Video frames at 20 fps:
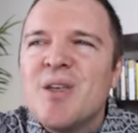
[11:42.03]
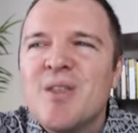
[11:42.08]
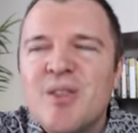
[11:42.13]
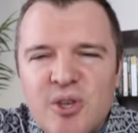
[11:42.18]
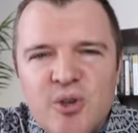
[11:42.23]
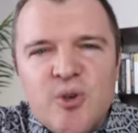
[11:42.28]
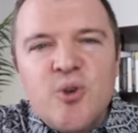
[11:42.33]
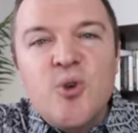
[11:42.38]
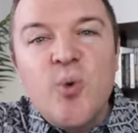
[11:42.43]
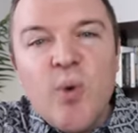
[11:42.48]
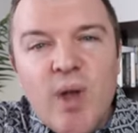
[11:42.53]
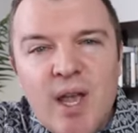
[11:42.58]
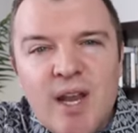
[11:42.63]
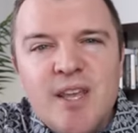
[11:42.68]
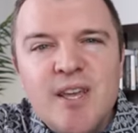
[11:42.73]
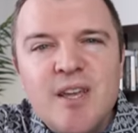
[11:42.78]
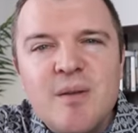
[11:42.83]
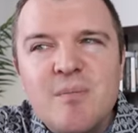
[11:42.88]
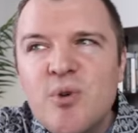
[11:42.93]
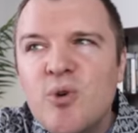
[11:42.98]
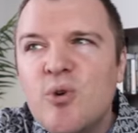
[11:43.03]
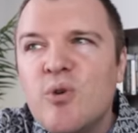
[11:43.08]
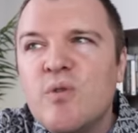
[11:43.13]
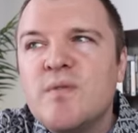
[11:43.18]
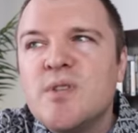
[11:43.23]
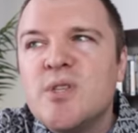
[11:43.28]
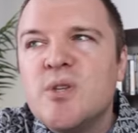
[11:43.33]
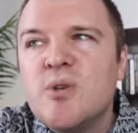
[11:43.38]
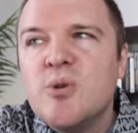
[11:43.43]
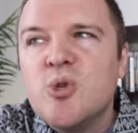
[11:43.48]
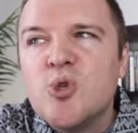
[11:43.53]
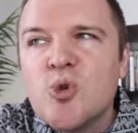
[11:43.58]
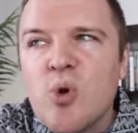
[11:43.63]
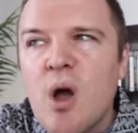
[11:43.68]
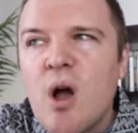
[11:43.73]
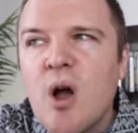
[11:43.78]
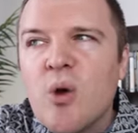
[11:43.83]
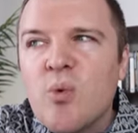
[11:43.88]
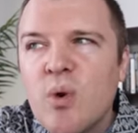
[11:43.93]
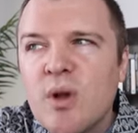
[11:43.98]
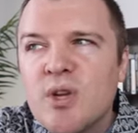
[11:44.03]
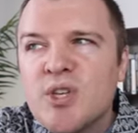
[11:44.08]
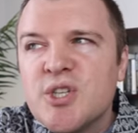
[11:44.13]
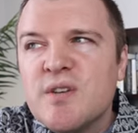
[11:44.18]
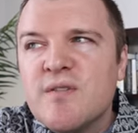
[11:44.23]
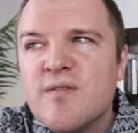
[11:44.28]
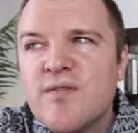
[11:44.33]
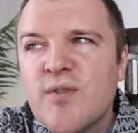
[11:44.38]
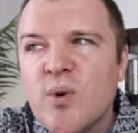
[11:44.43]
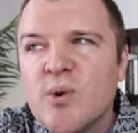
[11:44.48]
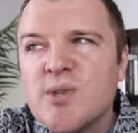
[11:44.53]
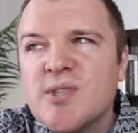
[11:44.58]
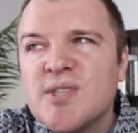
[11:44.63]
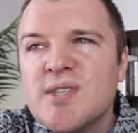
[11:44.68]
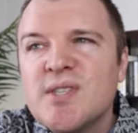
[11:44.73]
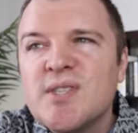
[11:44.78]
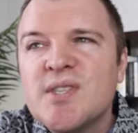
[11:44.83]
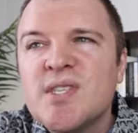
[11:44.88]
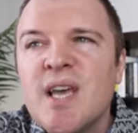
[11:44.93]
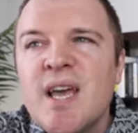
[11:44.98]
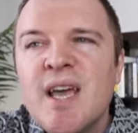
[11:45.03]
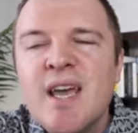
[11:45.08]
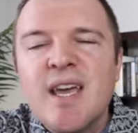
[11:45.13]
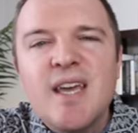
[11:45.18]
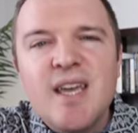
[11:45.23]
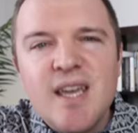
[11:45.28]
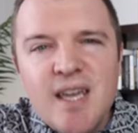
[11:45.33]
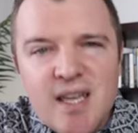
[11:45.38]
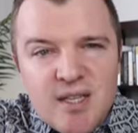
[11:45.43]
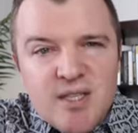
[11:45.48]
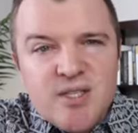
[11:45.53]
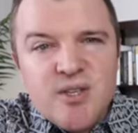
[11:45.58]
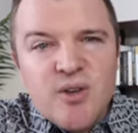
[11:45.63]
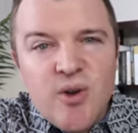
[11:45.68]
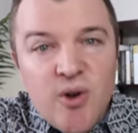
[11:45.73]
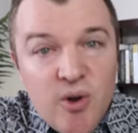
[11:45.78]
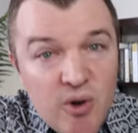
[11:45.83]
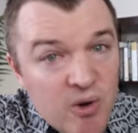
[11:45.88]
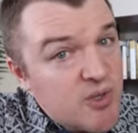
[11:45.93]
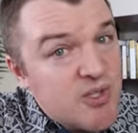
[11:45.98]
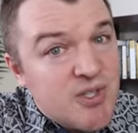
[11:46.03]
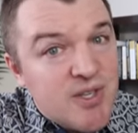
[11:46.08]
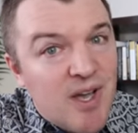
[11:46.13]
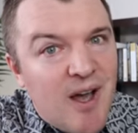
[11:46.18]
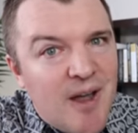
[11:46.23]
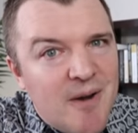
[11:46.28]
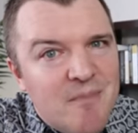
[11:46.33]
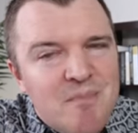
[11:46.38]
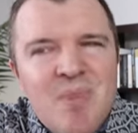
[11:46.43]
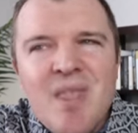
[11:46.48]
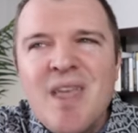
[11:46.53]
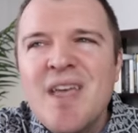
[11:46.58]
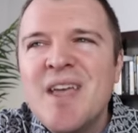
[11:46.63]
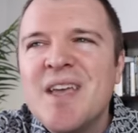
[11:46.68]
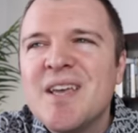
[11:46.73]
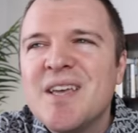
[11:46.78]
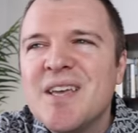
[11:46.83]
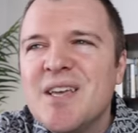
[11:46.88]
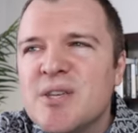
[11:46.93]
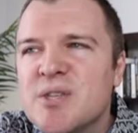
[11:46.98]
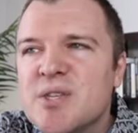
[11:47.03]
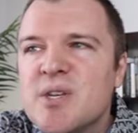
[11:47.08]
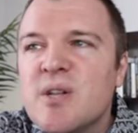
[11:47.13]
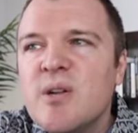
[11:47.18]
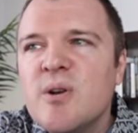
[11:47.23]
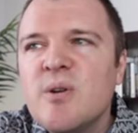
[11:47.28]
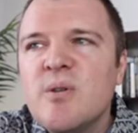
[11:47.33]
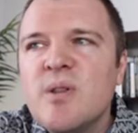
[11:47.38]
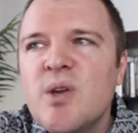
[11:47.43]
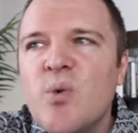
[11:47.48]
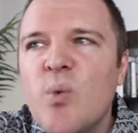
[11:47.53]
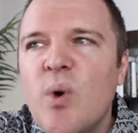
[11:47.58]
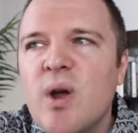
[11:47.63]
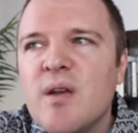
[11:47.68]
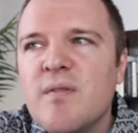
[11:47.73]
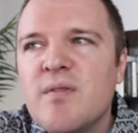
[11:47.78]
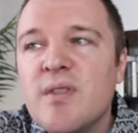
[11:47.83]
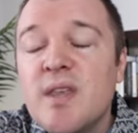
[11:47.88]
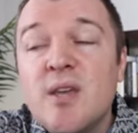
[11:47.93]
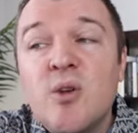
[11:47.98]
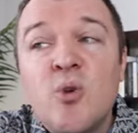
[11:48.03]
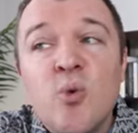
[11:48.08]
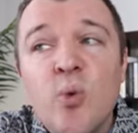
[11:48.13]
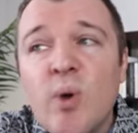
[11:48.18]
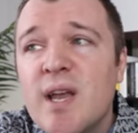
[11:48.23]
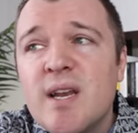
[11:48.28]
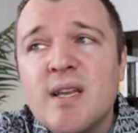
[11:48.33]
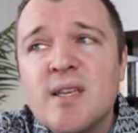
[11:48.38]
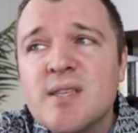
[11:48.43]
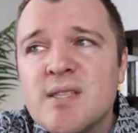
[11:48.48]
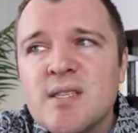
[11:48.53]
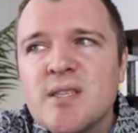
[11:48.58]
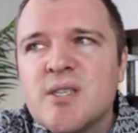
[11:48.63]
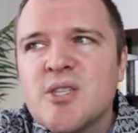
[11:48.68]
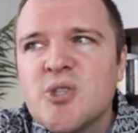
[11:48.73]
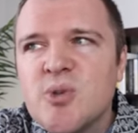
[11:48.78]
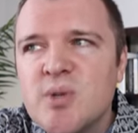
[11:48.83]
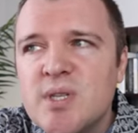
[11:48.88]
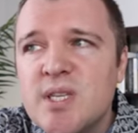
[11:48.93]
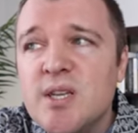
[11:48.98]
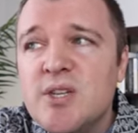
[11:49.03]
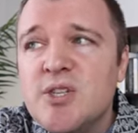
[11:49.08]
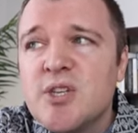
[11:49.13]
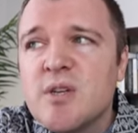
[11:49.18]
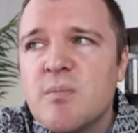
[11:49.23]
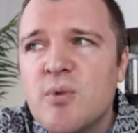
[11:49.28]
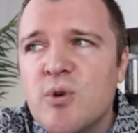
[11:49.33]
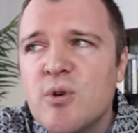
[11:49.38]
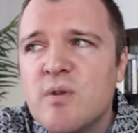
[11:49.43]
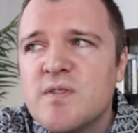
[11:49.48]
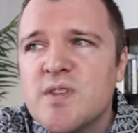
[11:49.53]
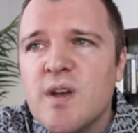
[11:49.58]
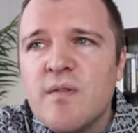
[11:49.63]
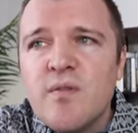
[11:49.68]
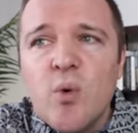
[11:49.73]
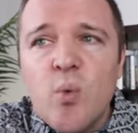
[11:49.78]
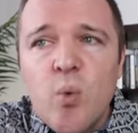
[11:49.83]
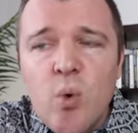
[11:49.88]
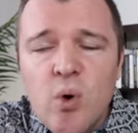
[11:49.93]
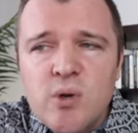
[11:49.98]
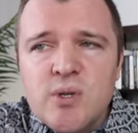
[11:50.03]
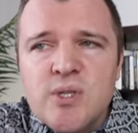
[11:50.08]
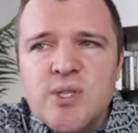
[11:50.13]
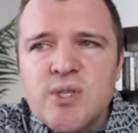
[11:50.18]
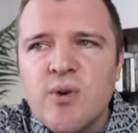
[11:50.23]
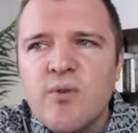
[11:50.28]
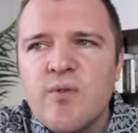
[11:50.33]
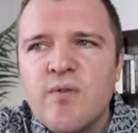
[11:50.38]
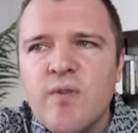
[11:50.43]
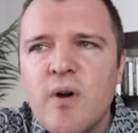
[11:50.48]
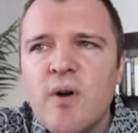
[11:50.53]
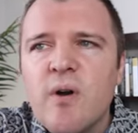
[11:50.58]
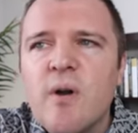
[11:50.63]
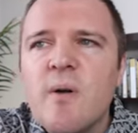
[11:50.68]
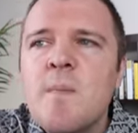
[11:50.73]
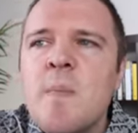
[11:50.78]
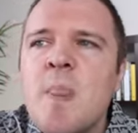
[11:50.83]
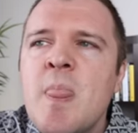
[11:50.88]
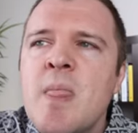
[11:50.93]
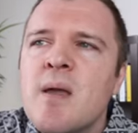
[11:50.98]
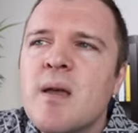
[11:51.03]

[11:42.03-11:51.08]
The Ukrainian move to draw Russian forces into Kherson is clearly one of the greatest strategic moves of the war so far.